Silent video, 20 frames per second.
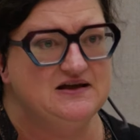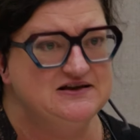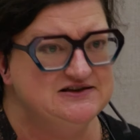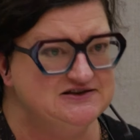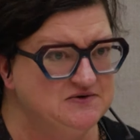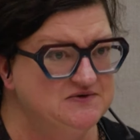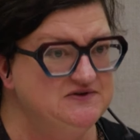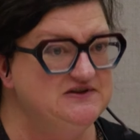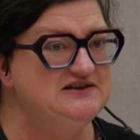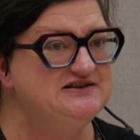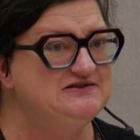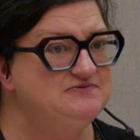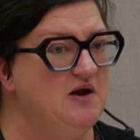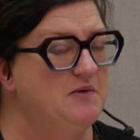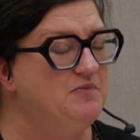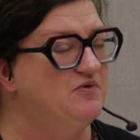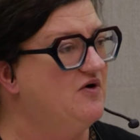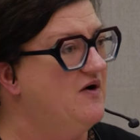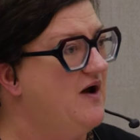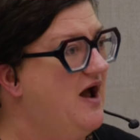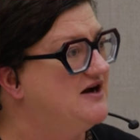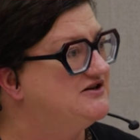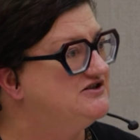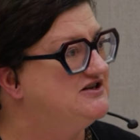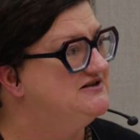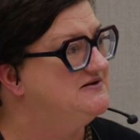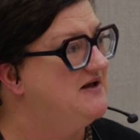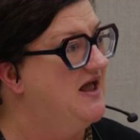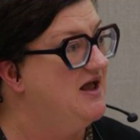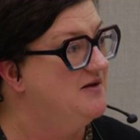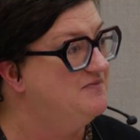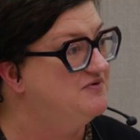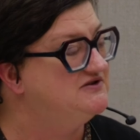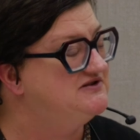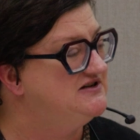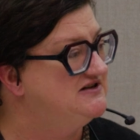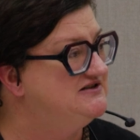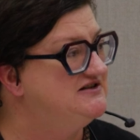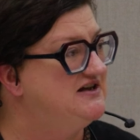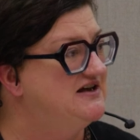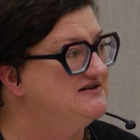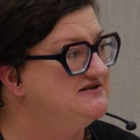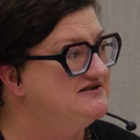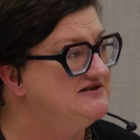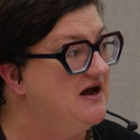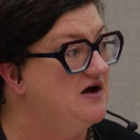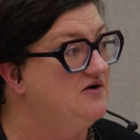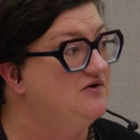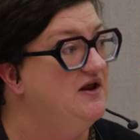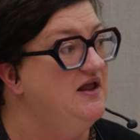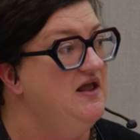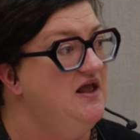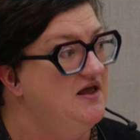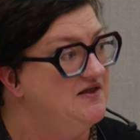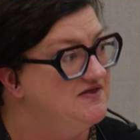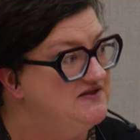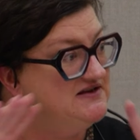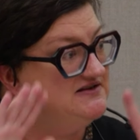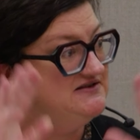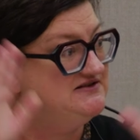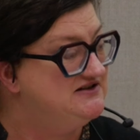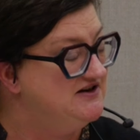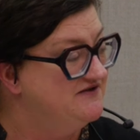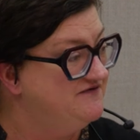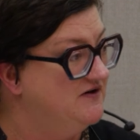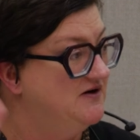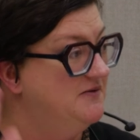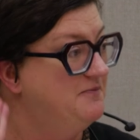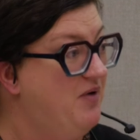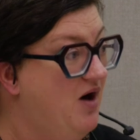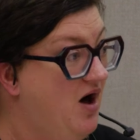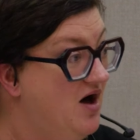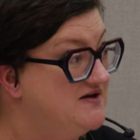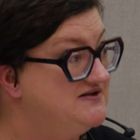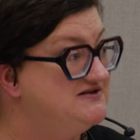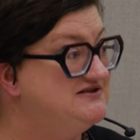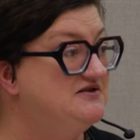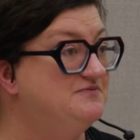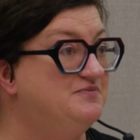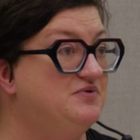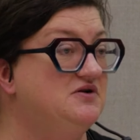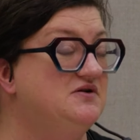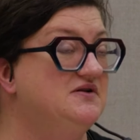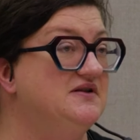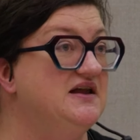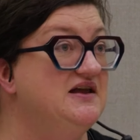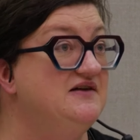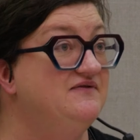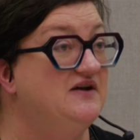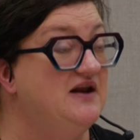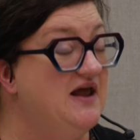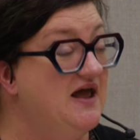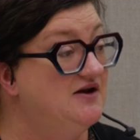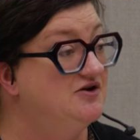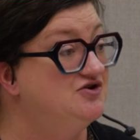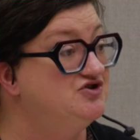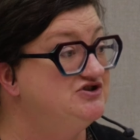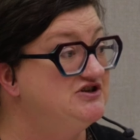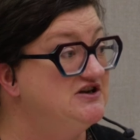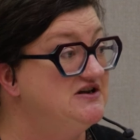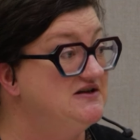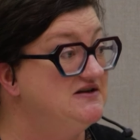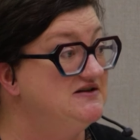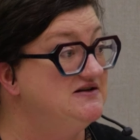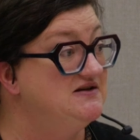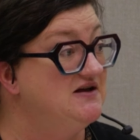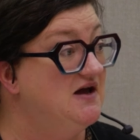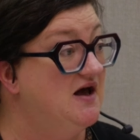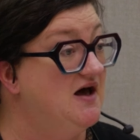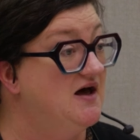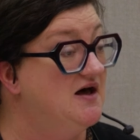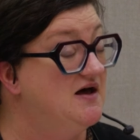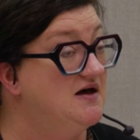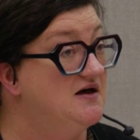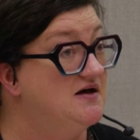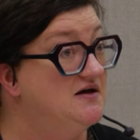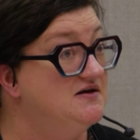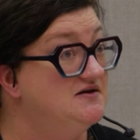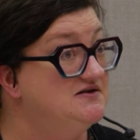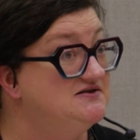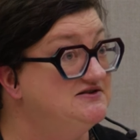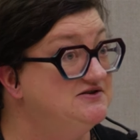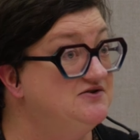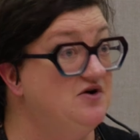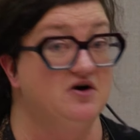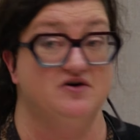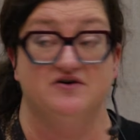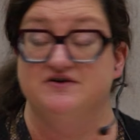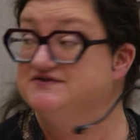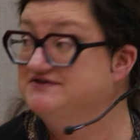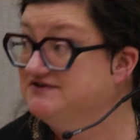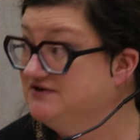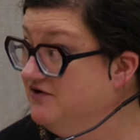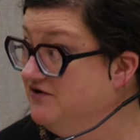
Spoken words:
So in this way, we're actually able to test out these different possible, even energy scenarios